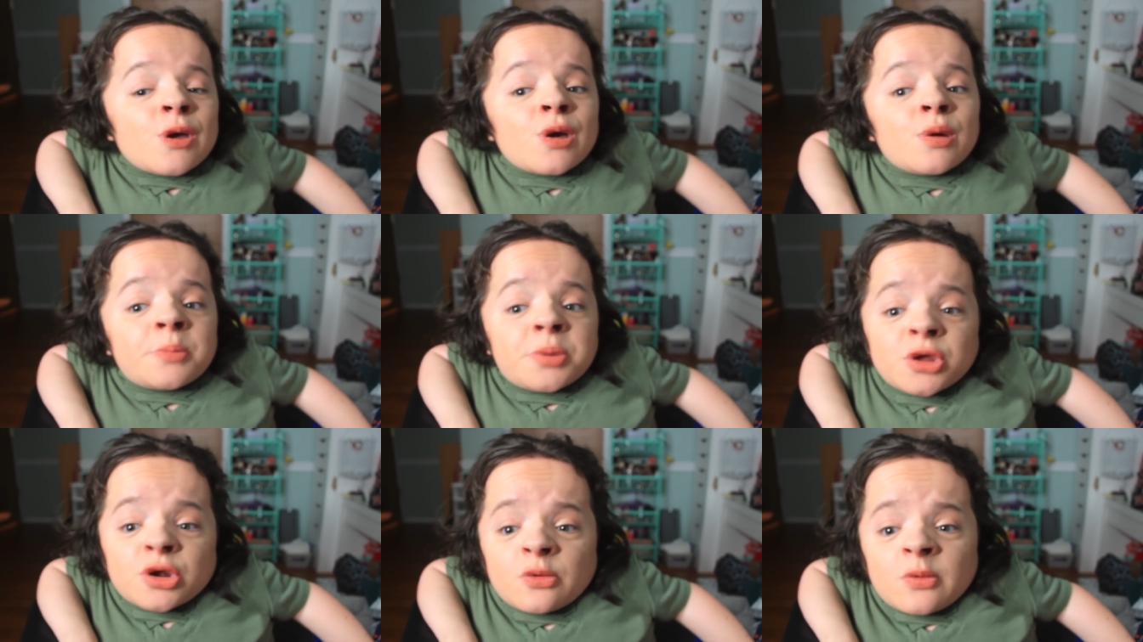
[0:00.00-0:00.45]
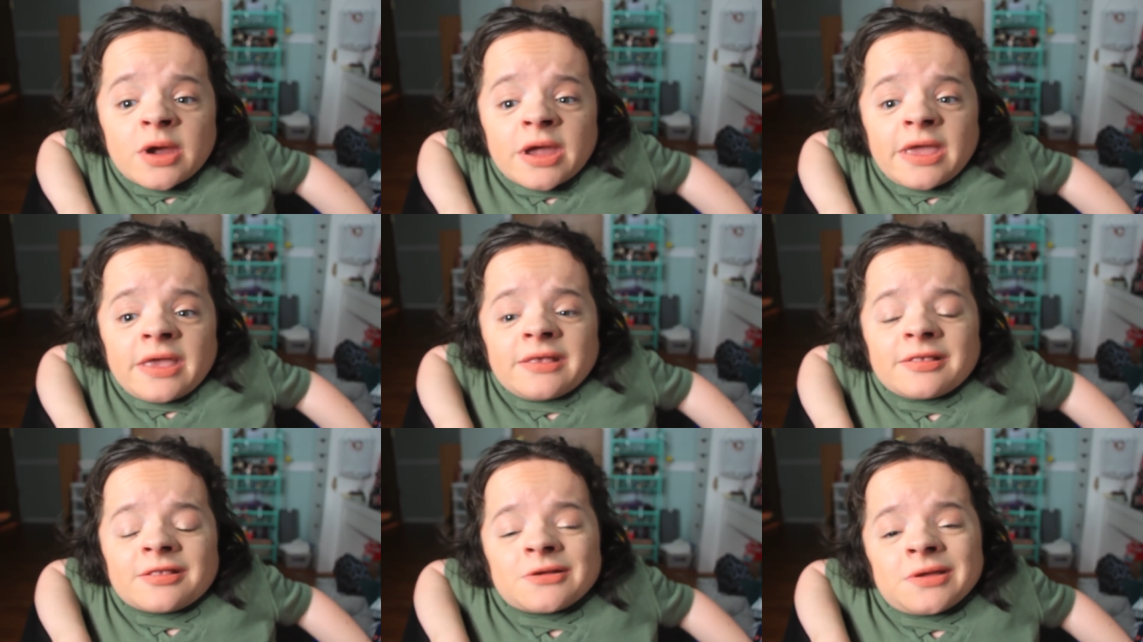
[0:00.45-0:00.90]
put
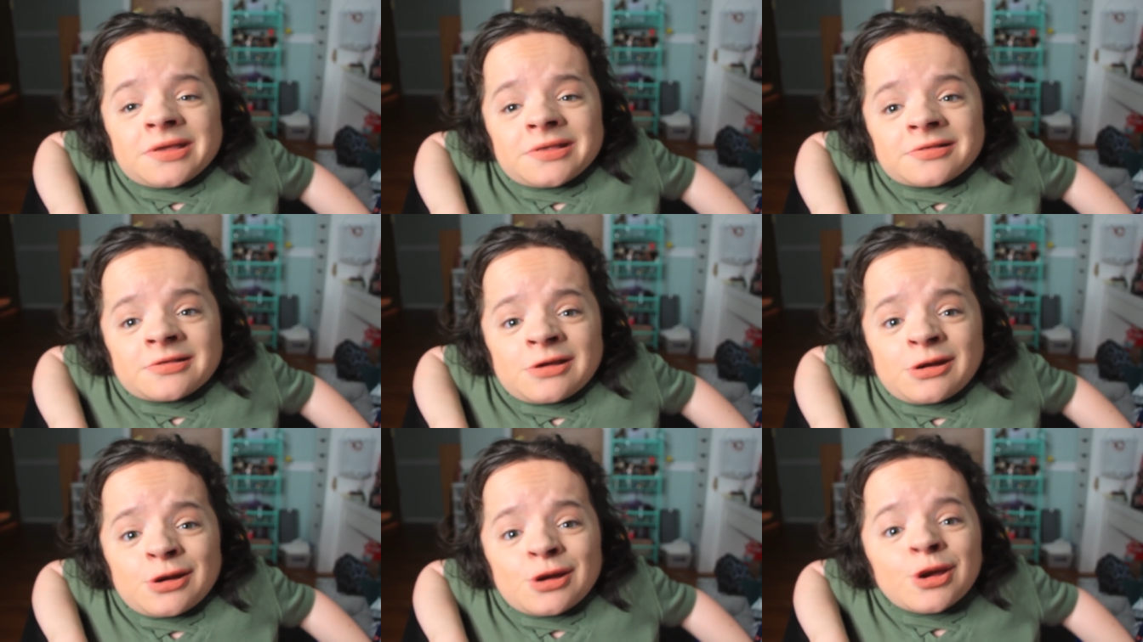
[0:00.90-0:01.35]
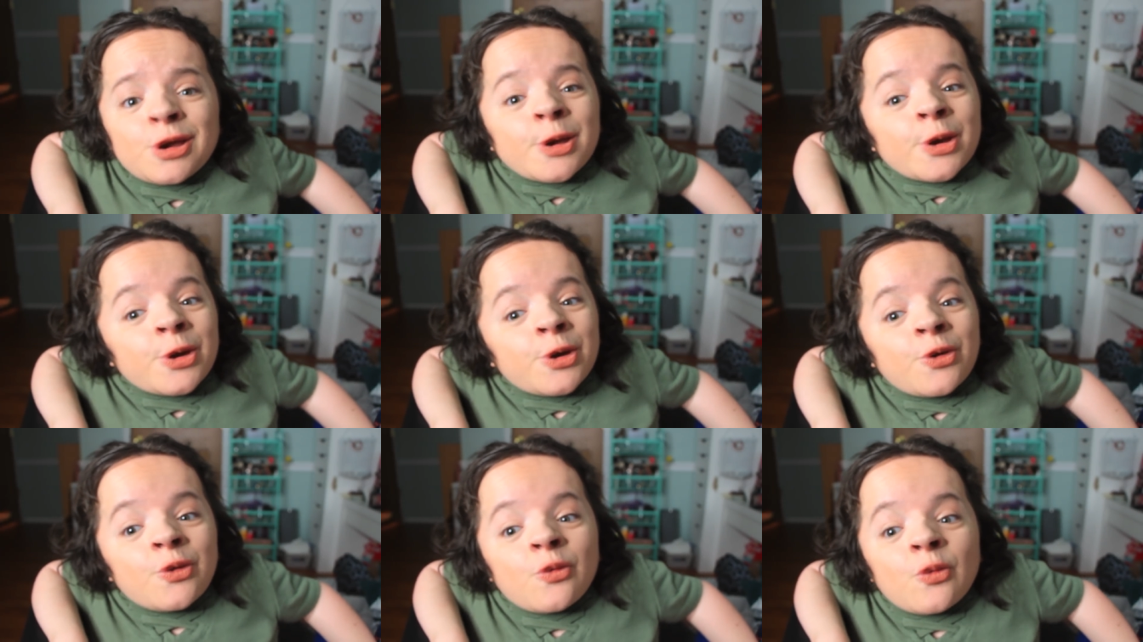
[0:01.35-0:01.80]
away so I can start
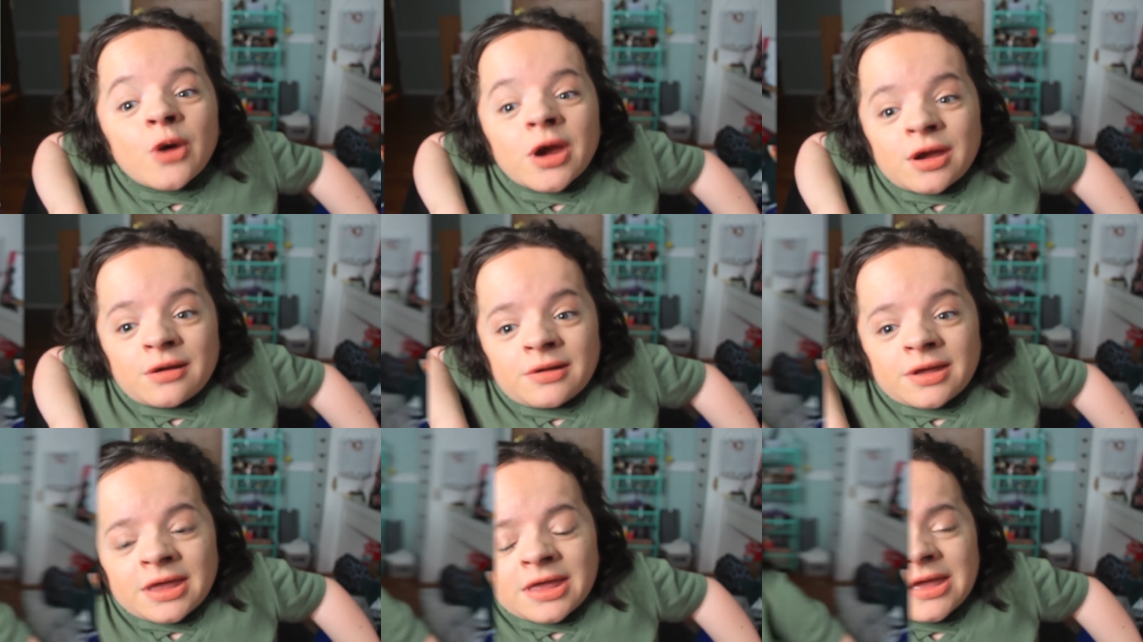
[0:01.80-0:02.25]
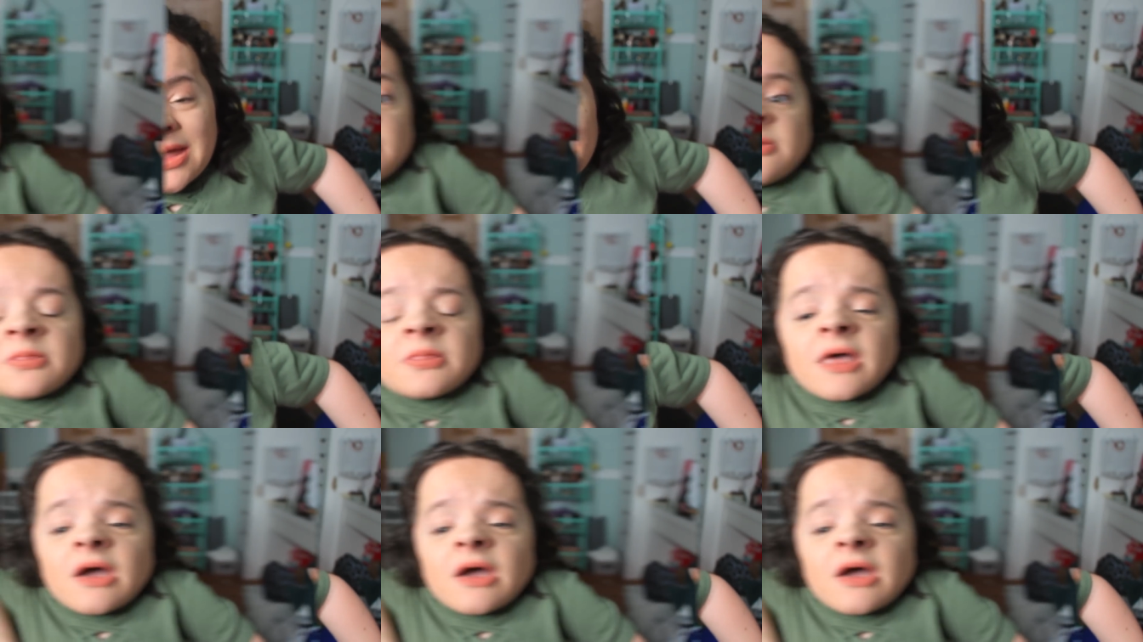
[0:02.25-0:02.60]
wearing it.